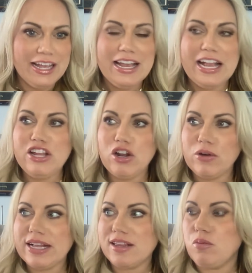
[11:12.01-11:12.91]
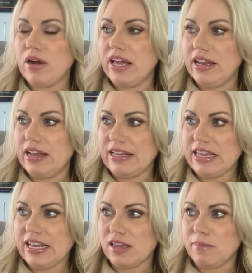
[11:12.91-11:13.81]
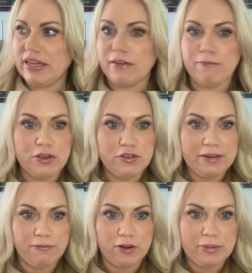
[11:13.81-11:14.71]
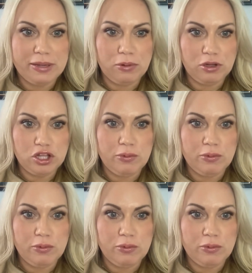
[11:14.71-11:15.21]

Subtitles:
And that's what I think has been confusing for people too.